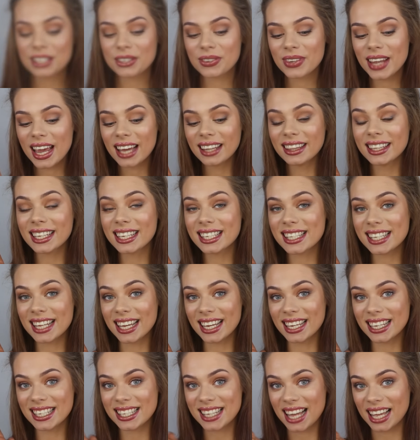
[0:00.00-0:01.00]
So yeah, this
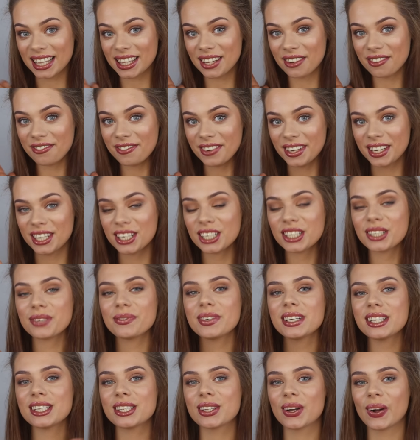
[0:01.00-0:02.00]
is the finished
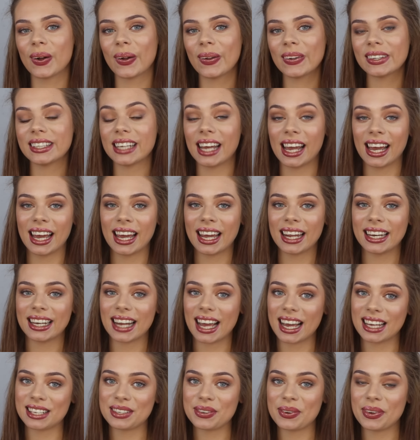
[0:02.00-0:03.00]
result, and
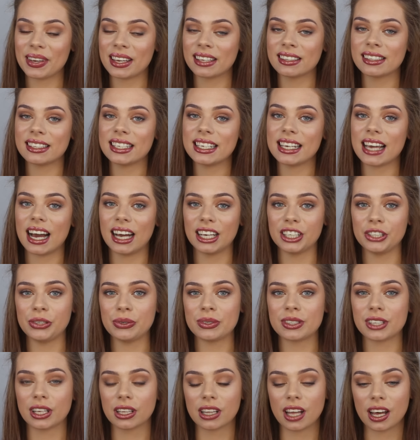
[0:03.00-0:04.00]
as you can see, I
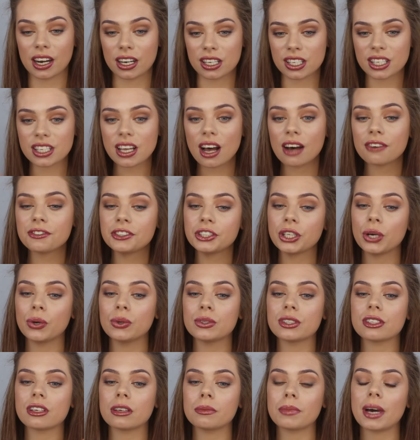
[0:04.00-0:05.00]
used a lot of soft
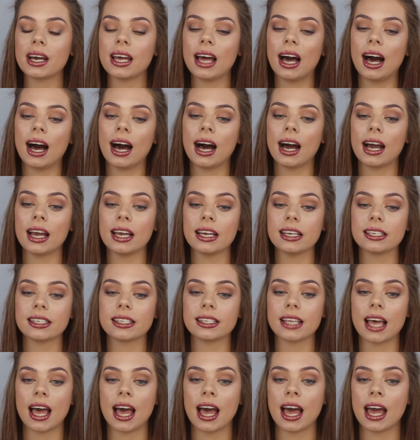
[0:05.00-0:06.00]
tones on my
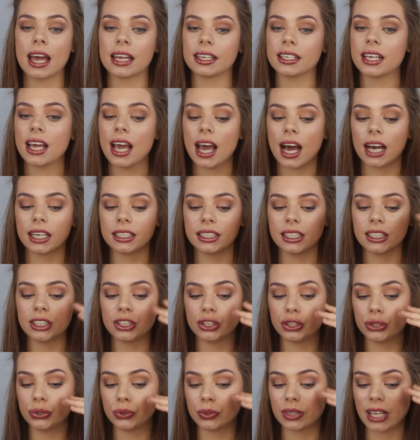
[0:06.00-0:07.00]
eyes, and I
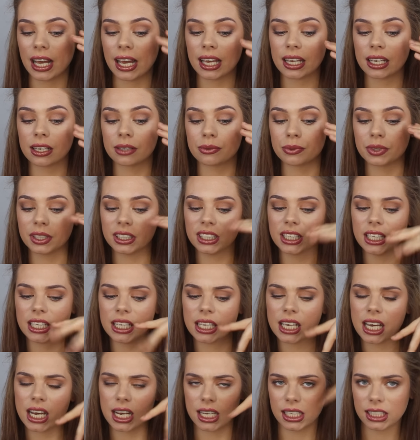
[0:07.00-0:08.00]
didn't do like a
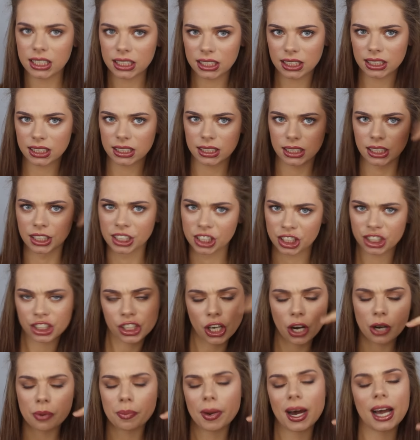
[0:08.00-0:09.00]
really
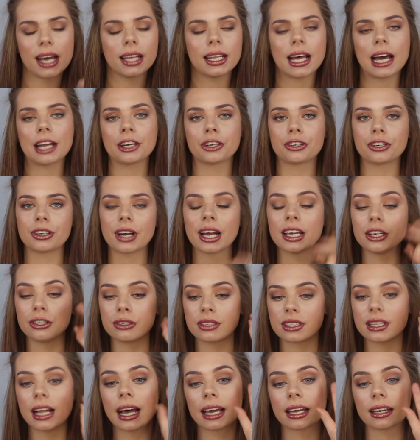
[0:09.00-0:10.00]
sharp eyeliner. I
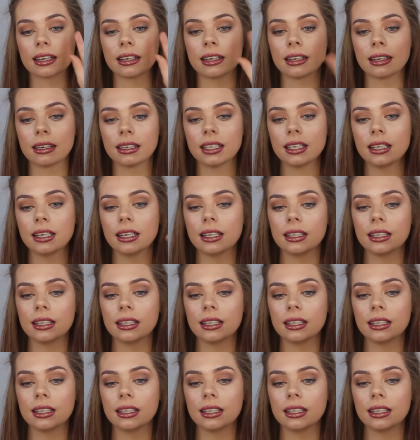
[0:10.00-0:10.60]
used like a